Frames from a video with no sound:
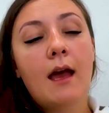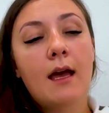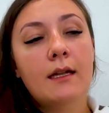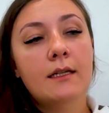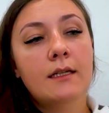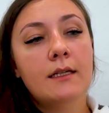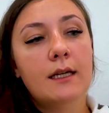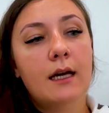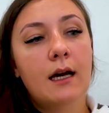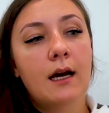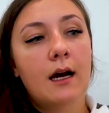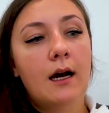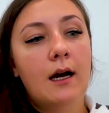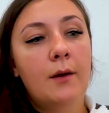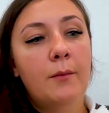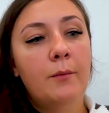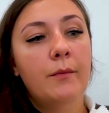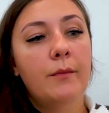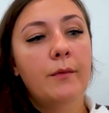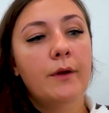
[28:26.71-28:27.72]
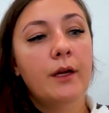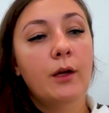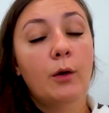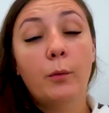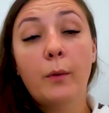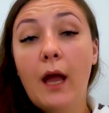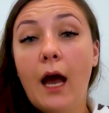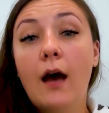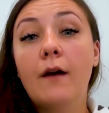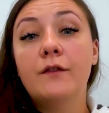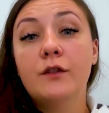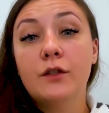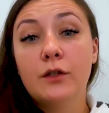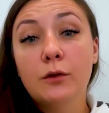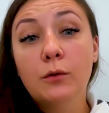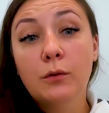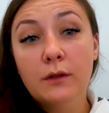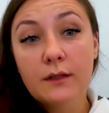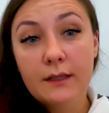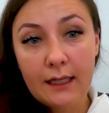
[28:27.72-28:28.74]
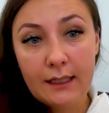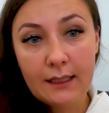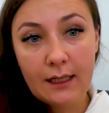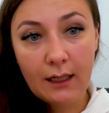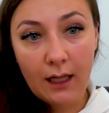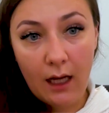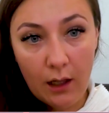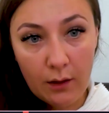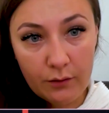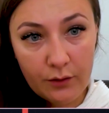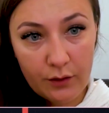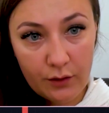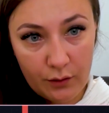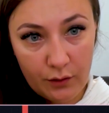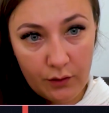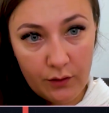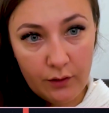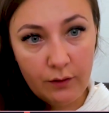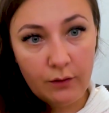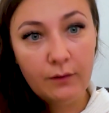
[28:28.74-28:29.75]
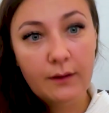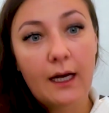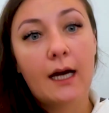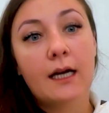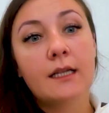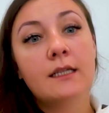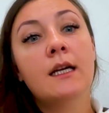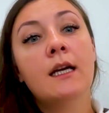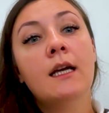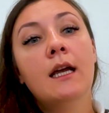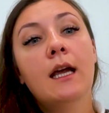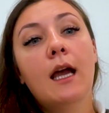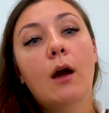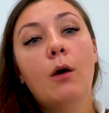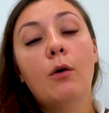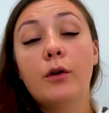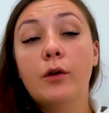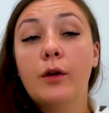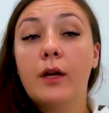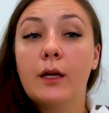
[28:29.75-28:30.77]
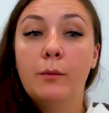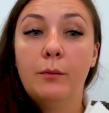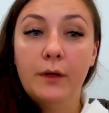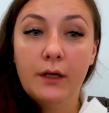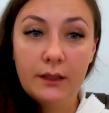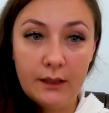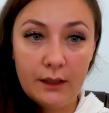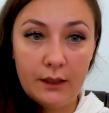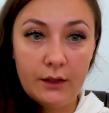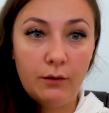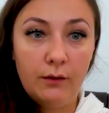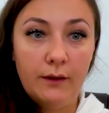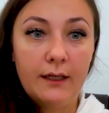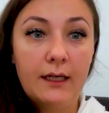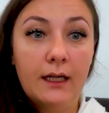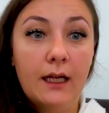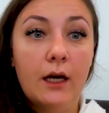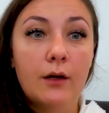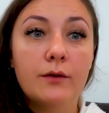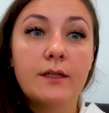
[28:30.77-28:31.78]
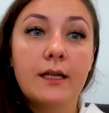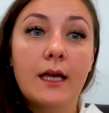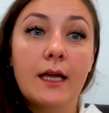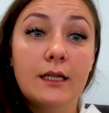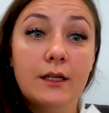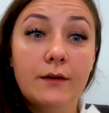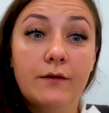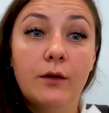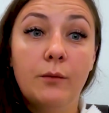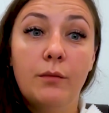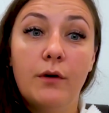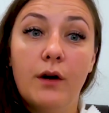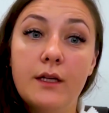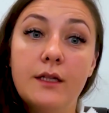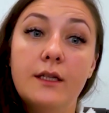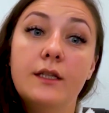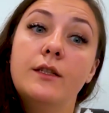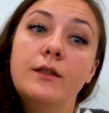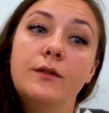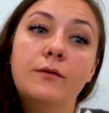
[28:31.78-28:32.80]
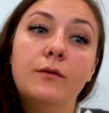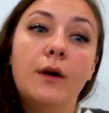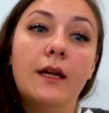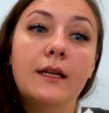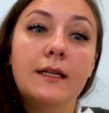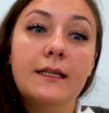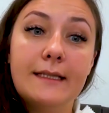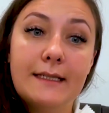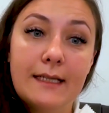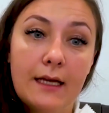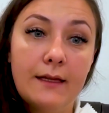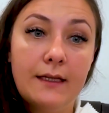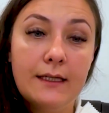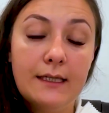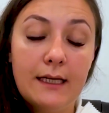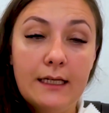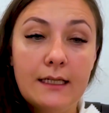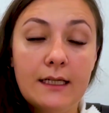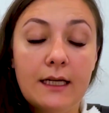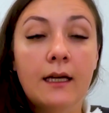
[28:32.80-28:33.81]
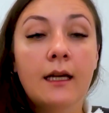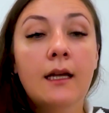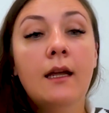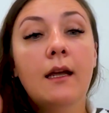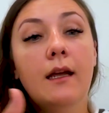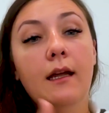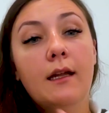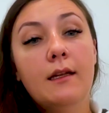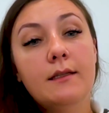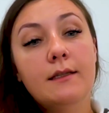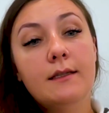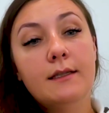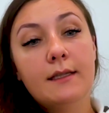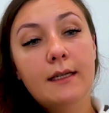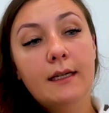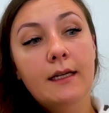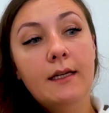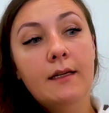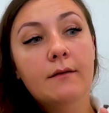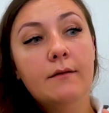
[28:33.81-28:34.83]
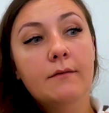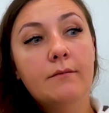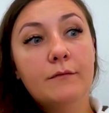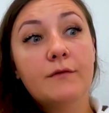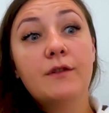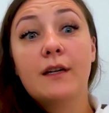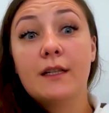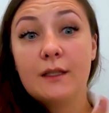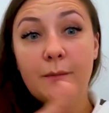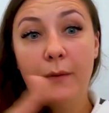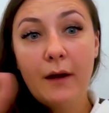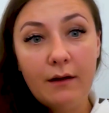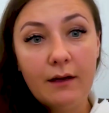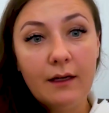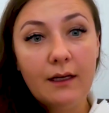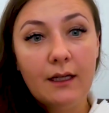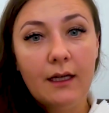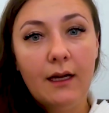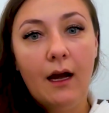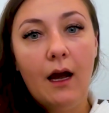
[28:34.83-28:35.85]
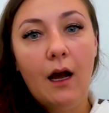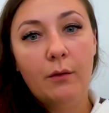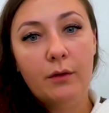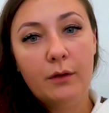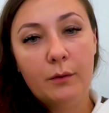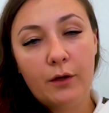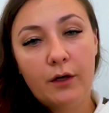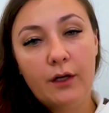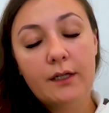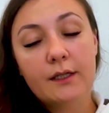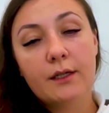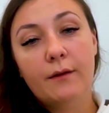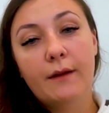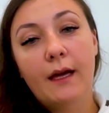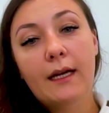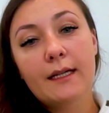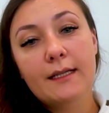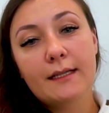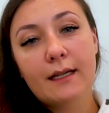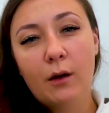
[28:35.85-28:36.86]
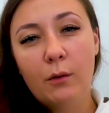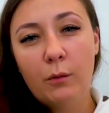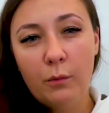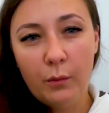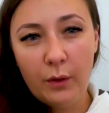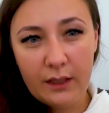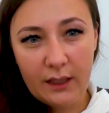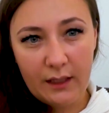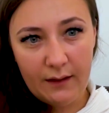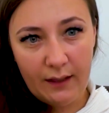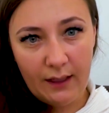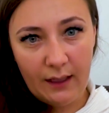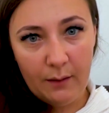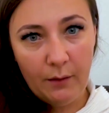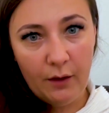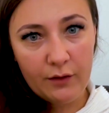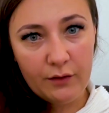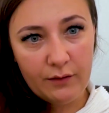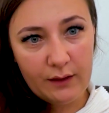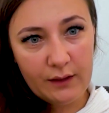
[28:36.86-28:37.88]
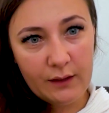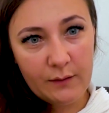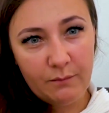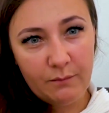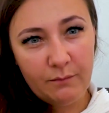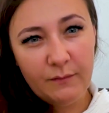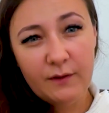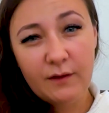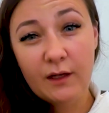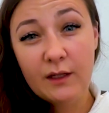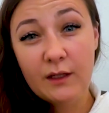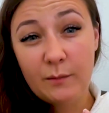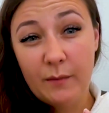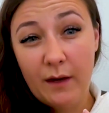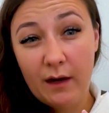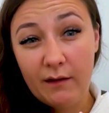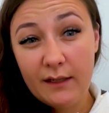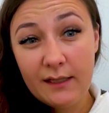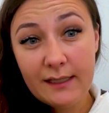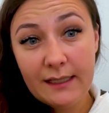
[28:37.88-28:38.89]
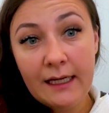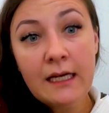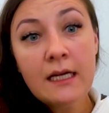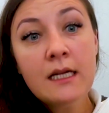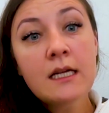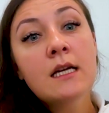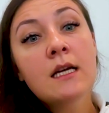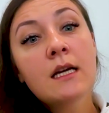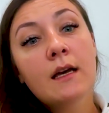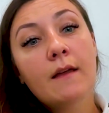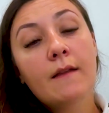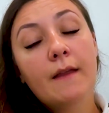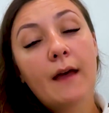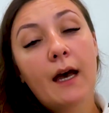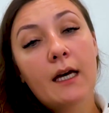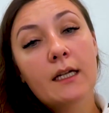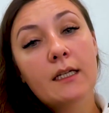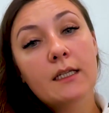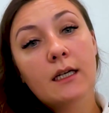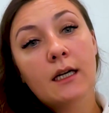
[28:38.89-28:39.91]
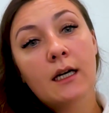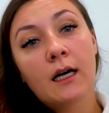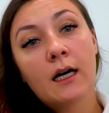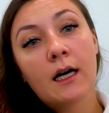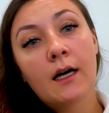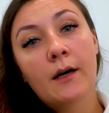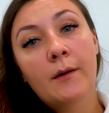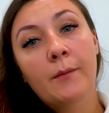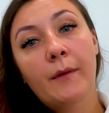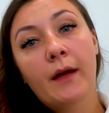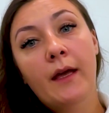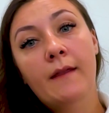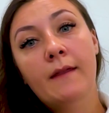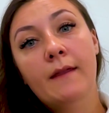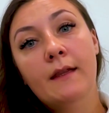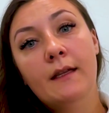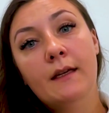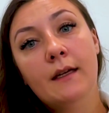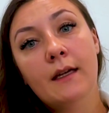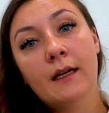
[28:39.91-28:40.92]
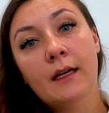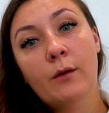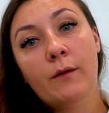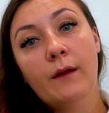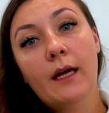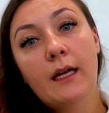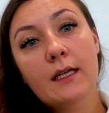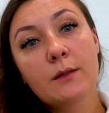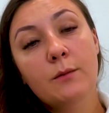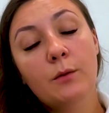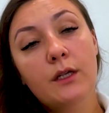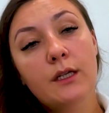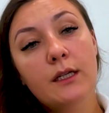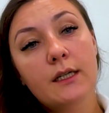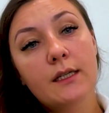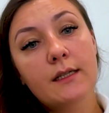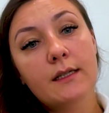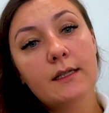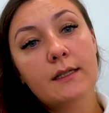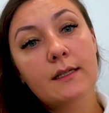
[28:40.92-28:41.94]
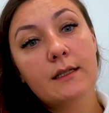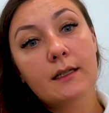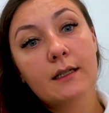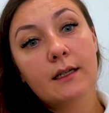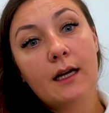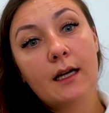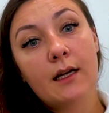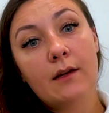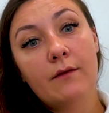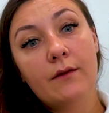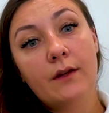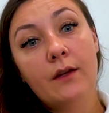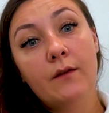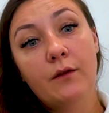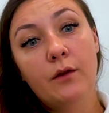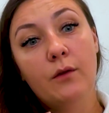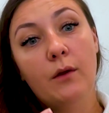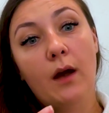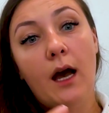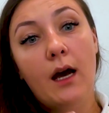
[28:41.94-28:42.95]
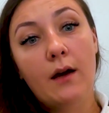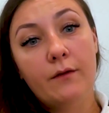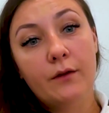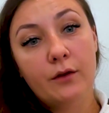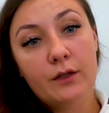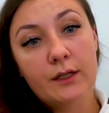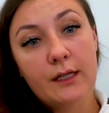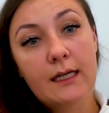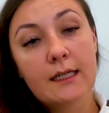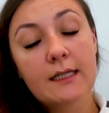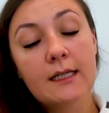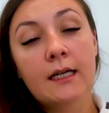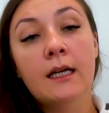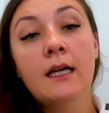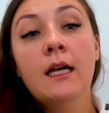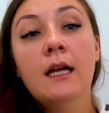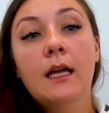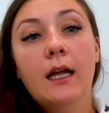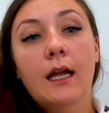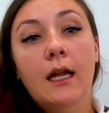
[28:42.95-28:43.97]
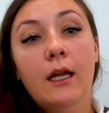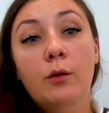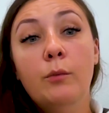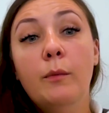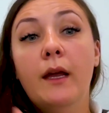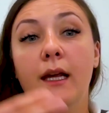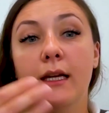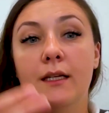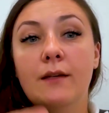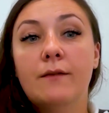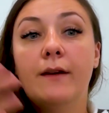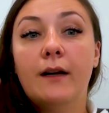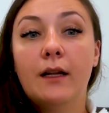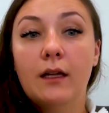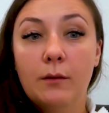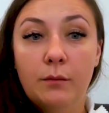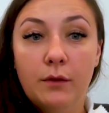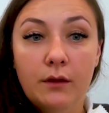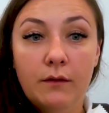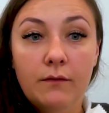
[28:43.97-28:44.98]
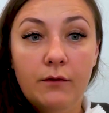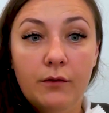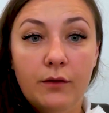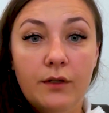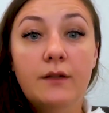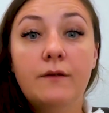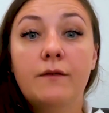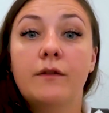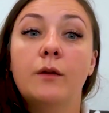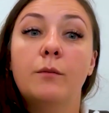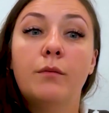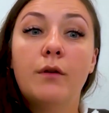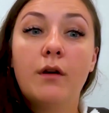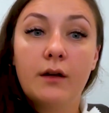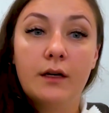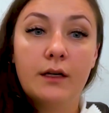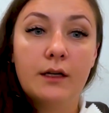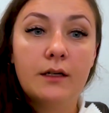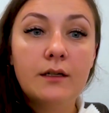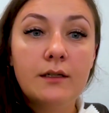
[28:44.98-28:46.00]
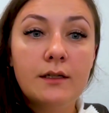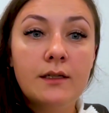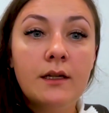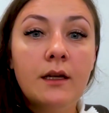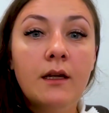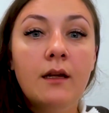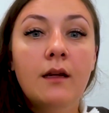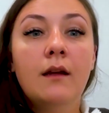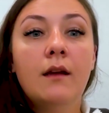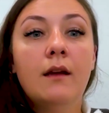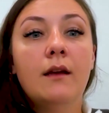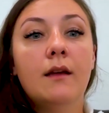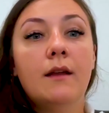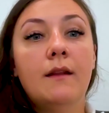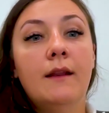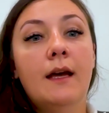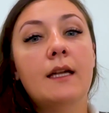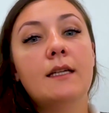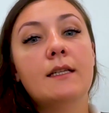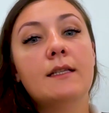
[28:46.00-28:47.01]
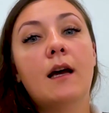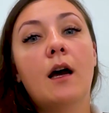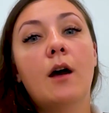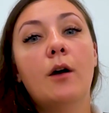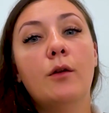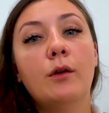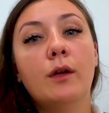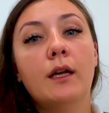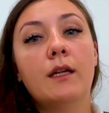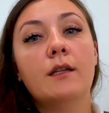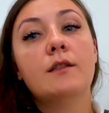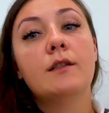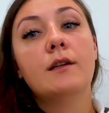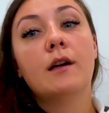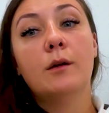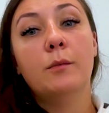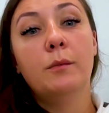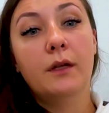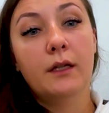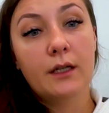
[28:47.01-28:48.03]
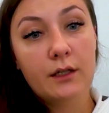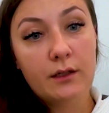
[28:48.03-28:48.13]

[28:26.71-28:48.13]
And we have tools that allows to do that, or you can build a tool that allows different parties to understand the data and see transparently how it works. So that is what I think about transparency. That and that is what is kind of, if you have your data and you make it available for different partners, that is how you can start building